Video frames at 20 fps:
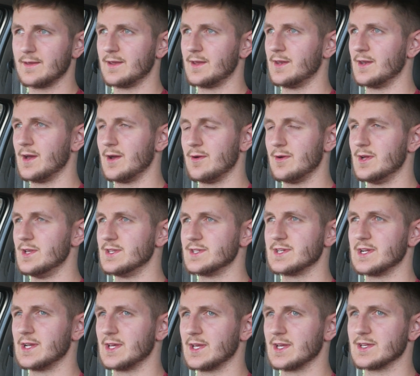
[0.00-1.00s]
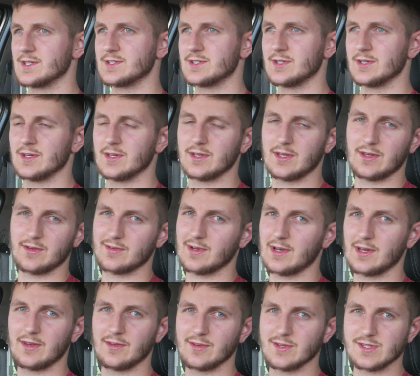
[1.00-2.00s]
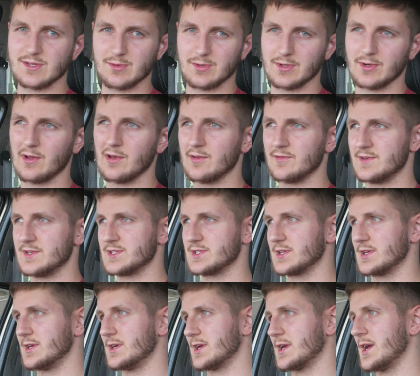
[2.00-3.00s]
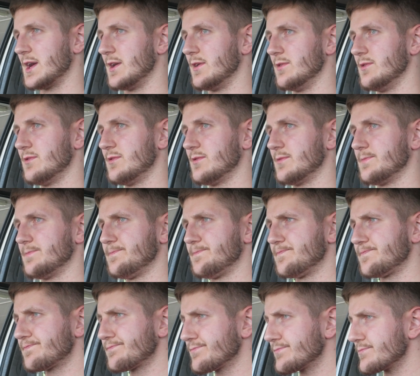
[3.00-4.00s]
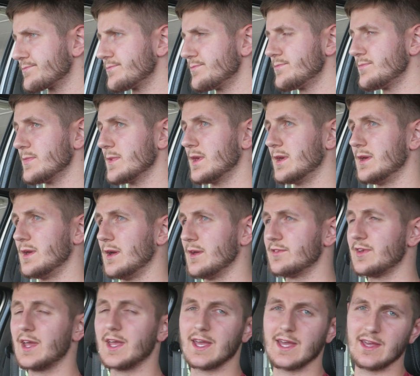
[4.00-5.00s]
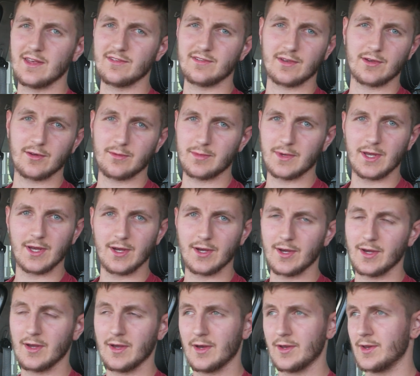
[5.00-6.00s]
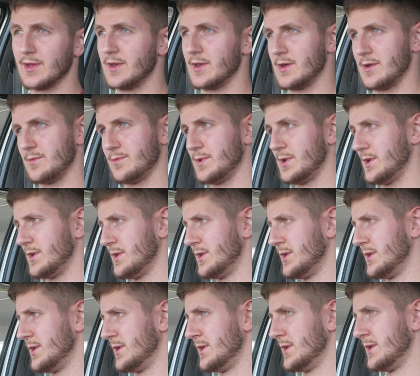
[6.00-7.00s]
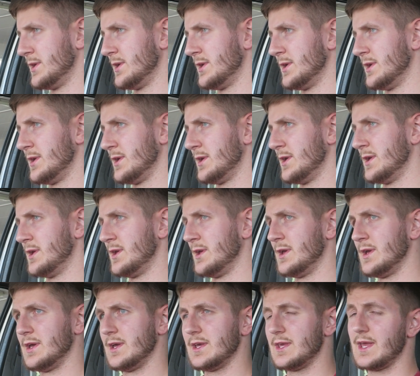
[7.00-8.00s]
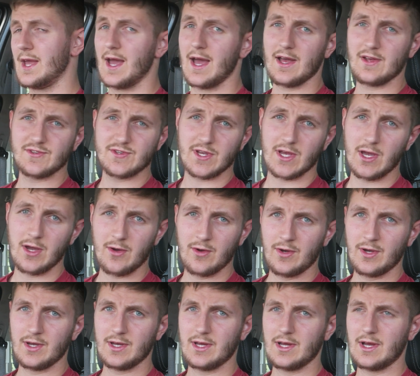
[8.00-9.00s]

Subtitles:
you know, until he does it with all of his accounts. I say his, it could be a her, I don't know, but yeah. So